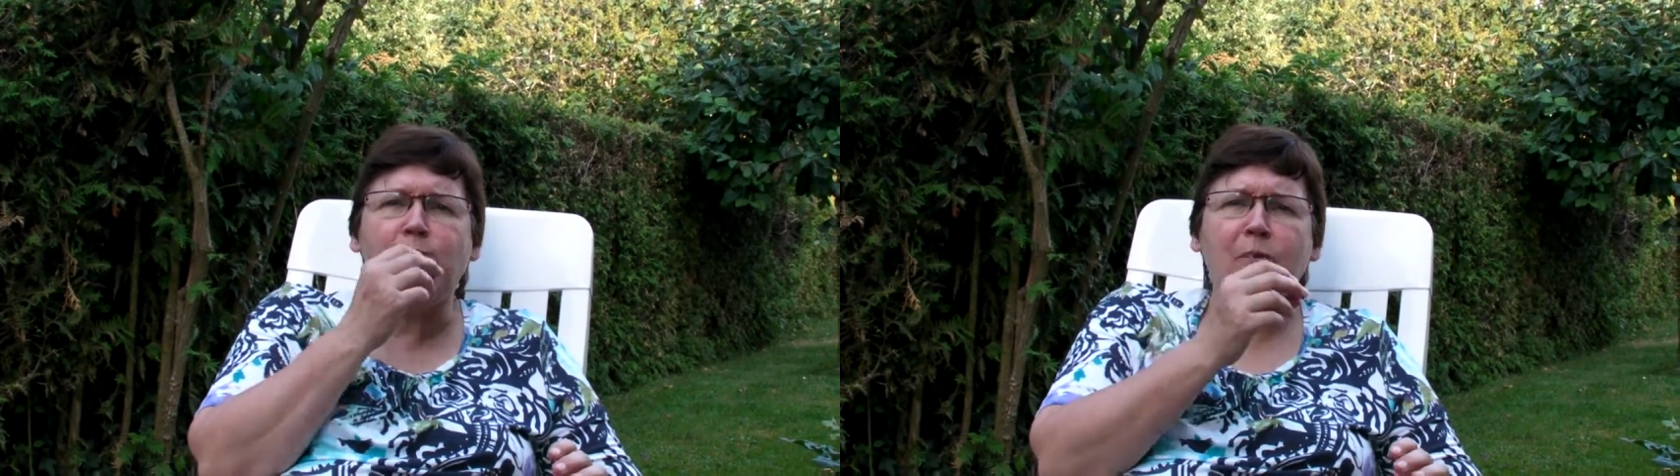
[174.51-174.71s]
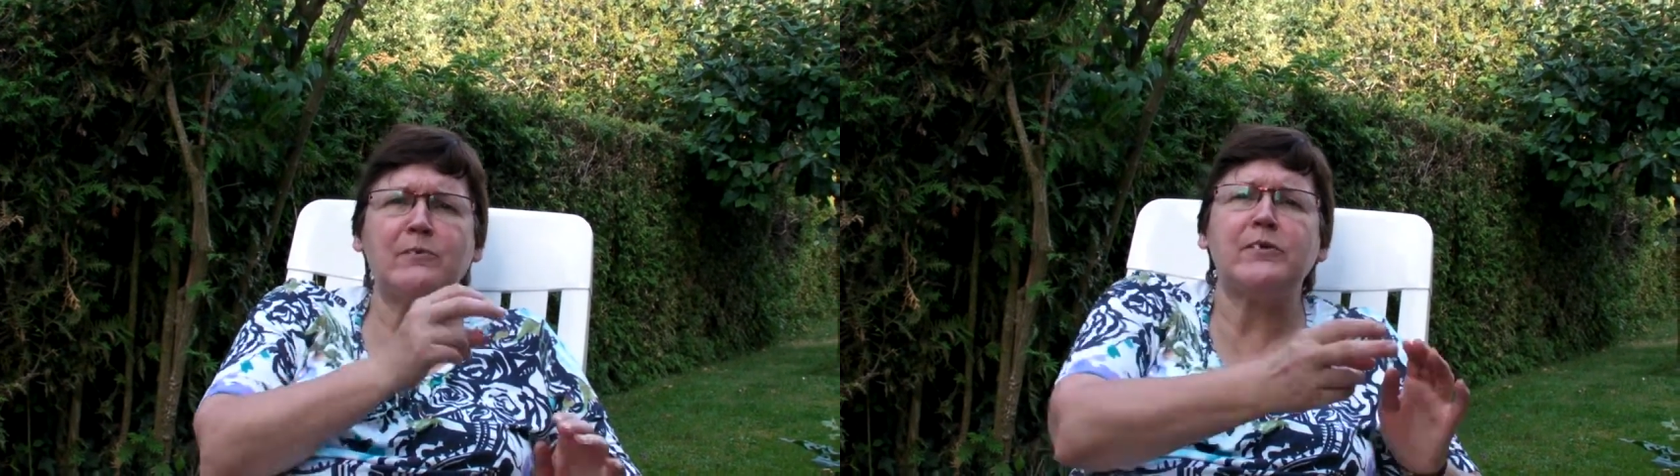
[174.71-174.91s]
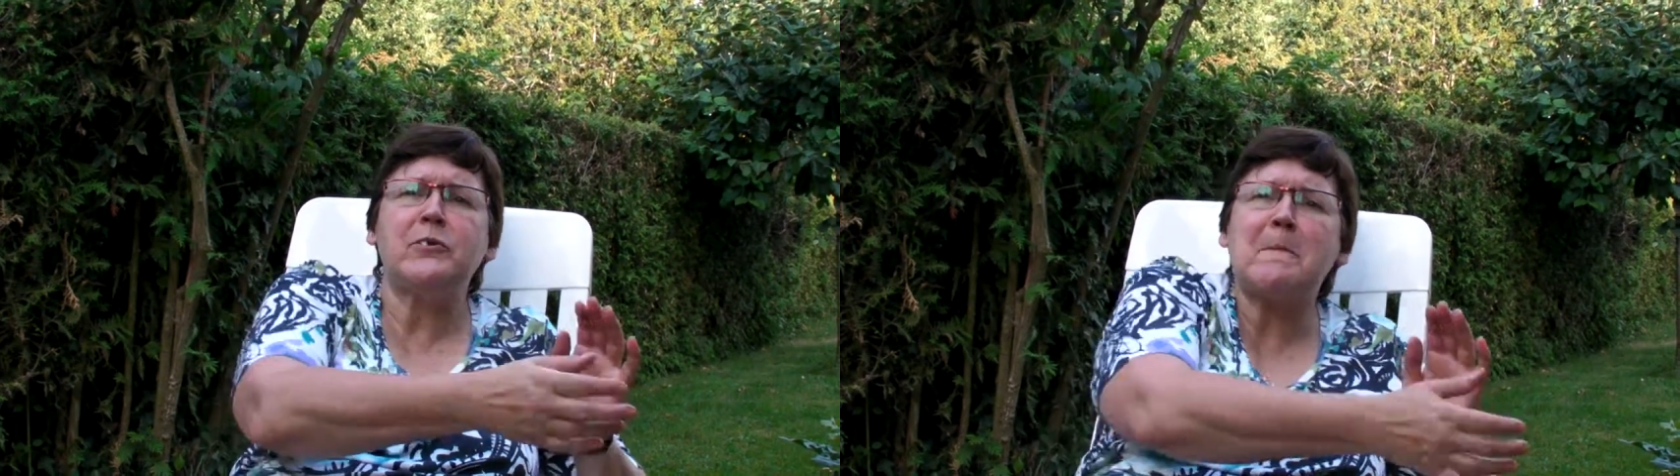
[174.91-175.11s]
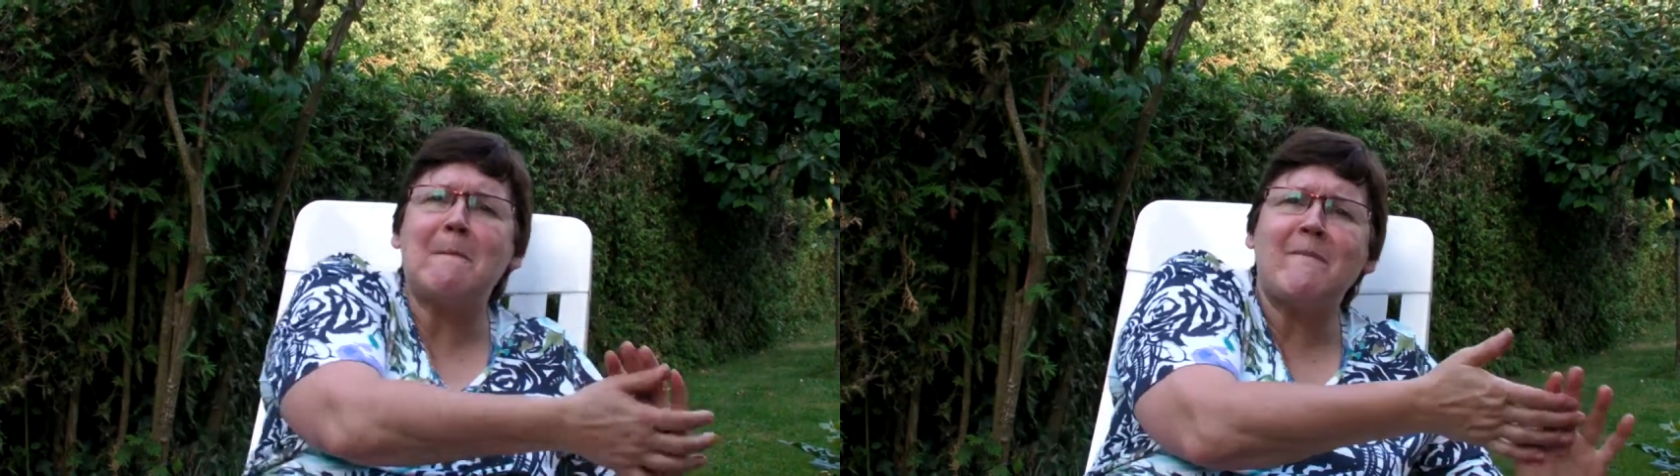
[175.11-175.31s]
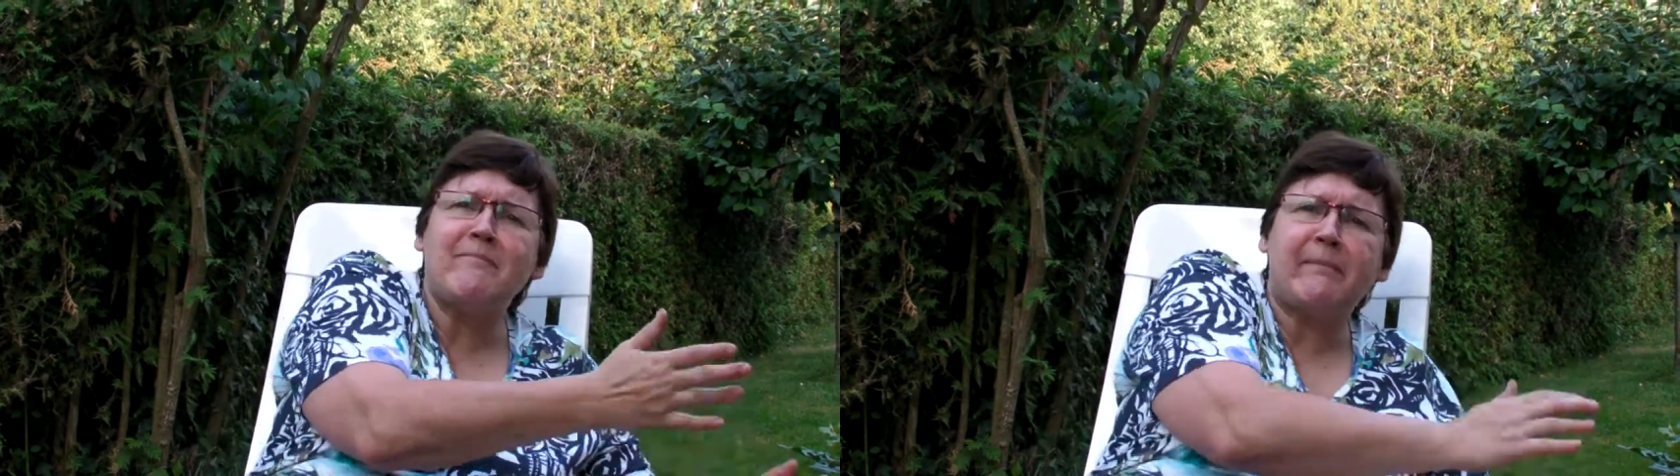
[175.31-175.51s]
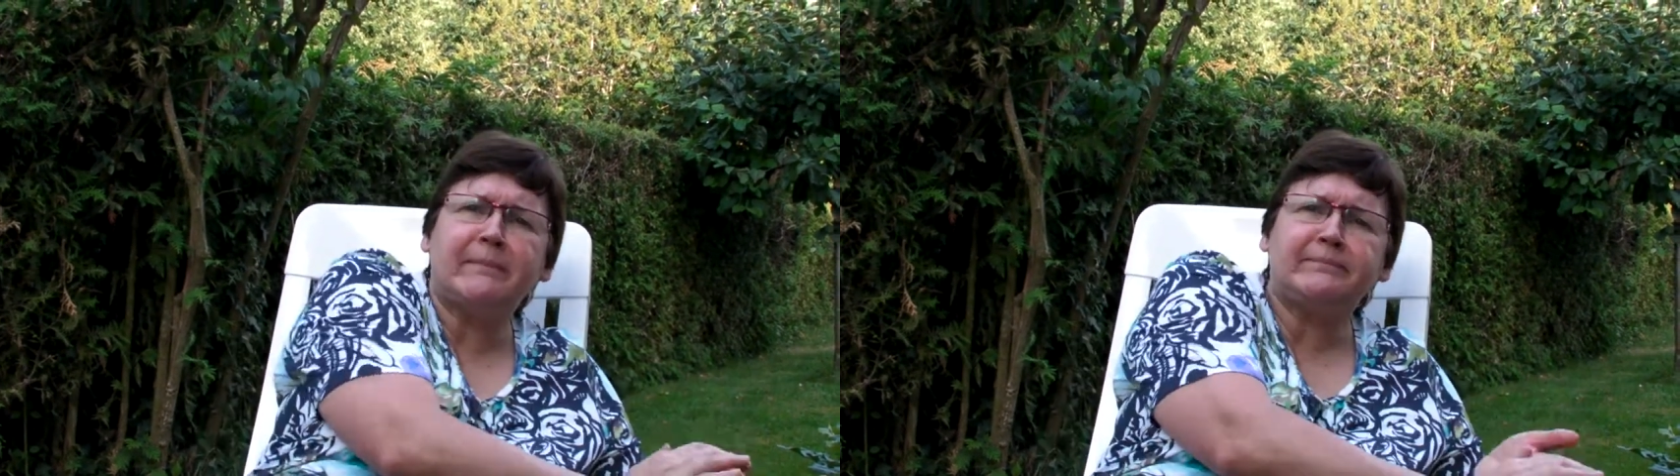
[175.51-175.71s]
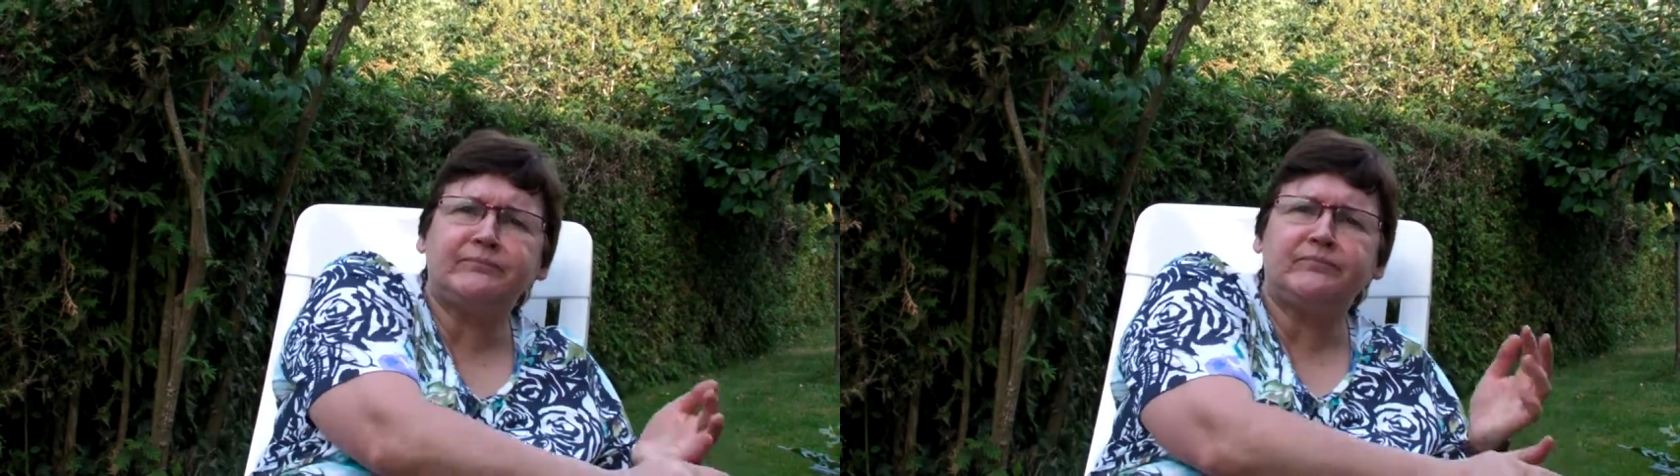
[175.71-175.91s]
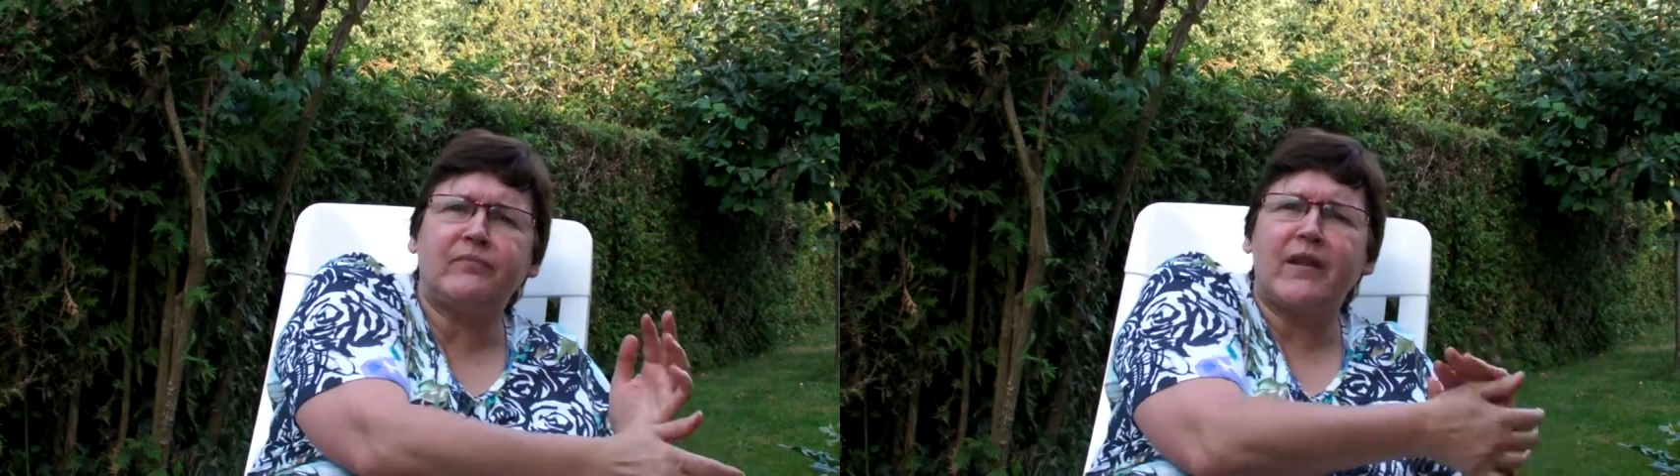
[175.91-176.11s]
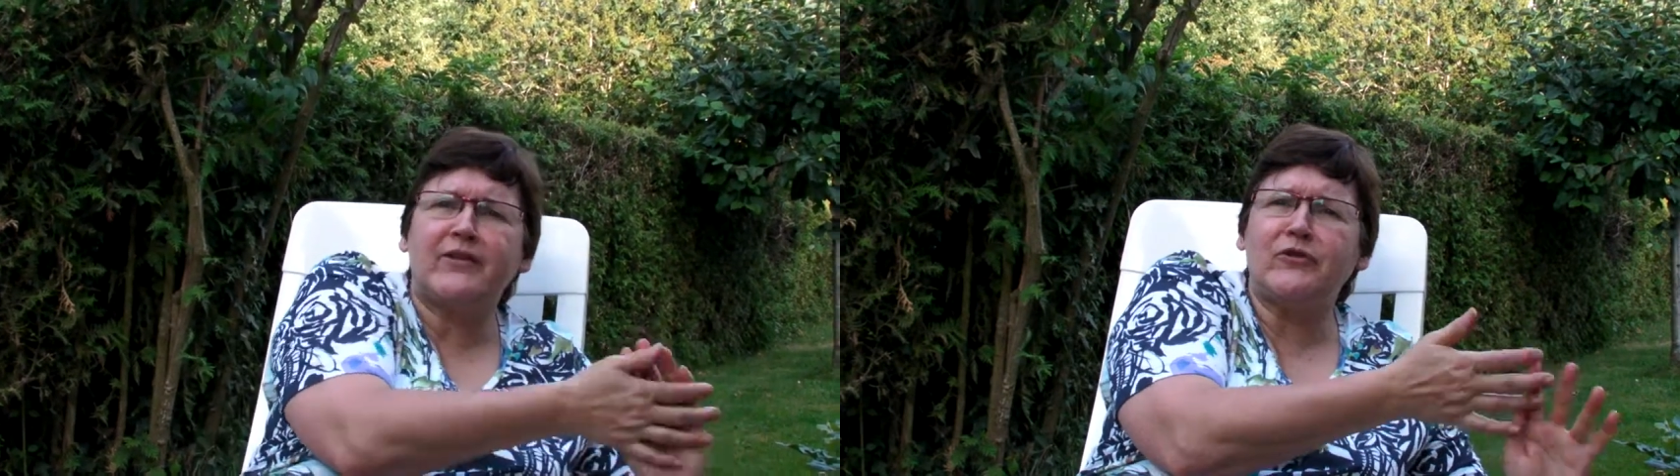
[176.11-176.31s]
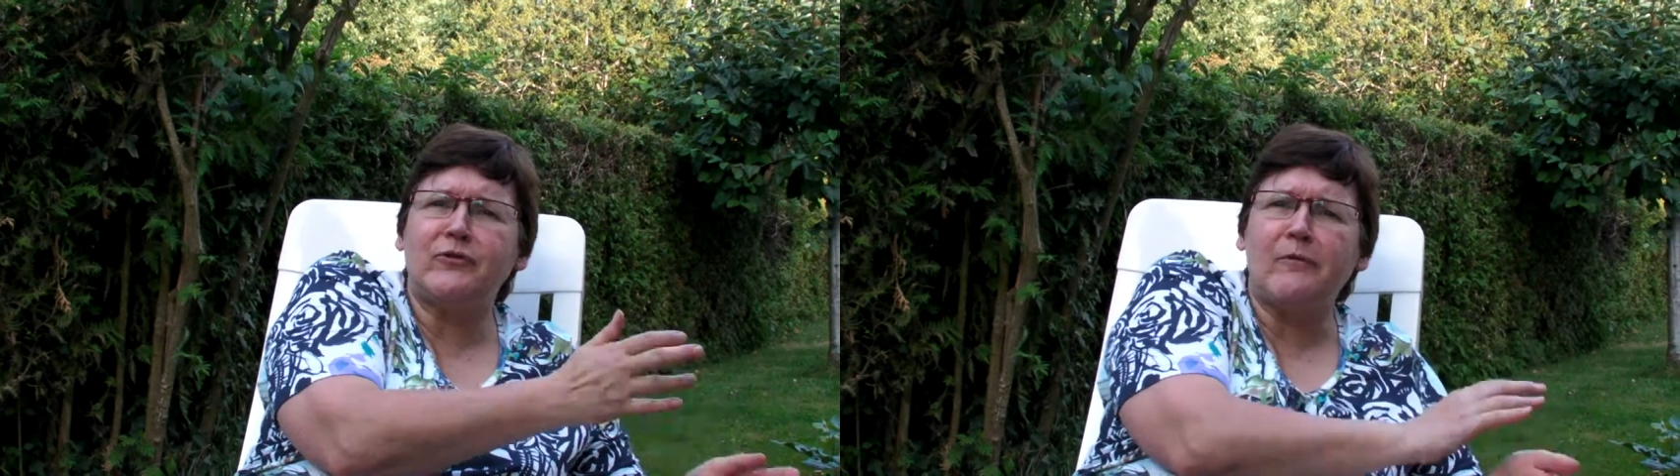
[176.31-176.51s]
The weather?
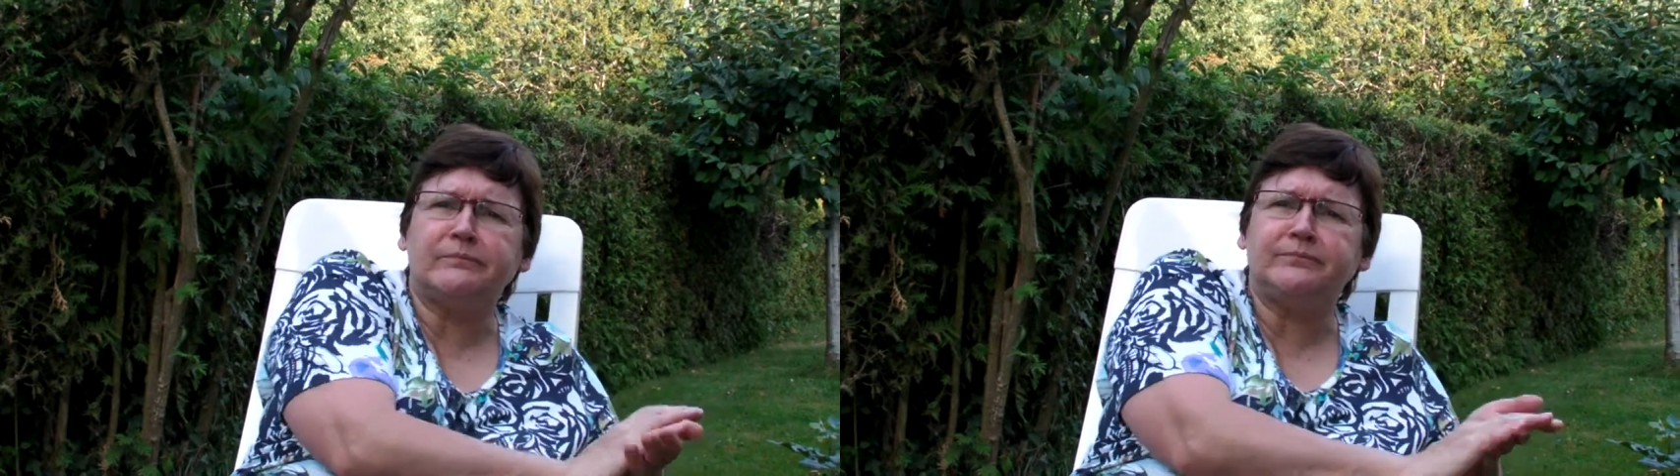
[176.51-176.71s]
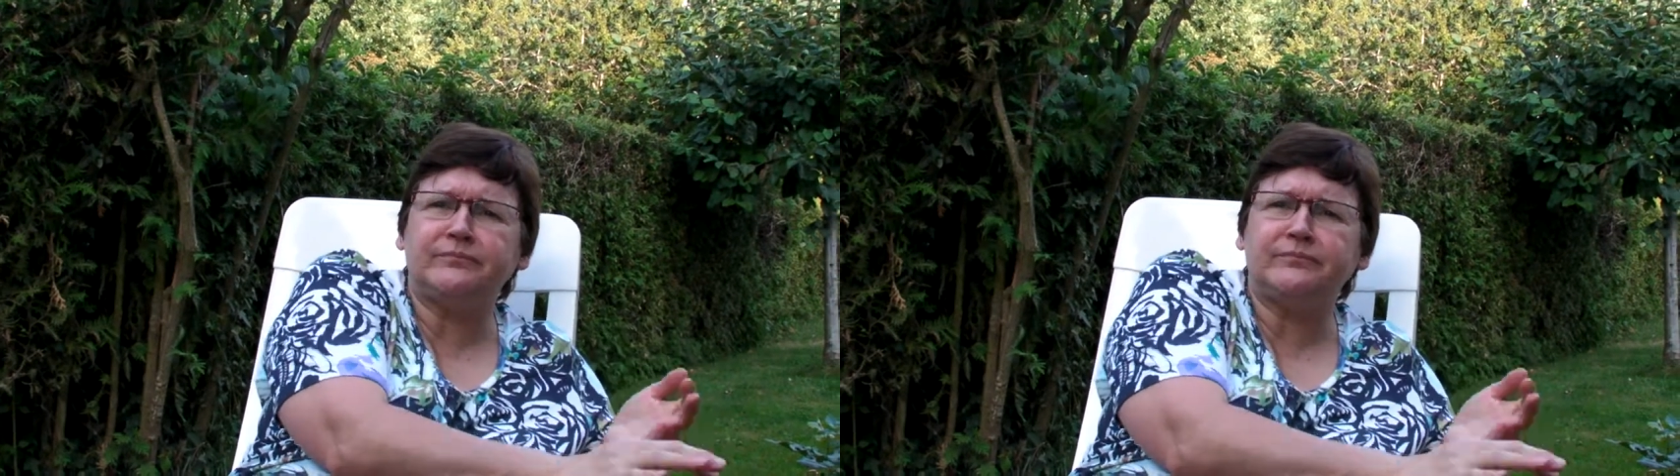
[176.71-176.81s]
I don't know.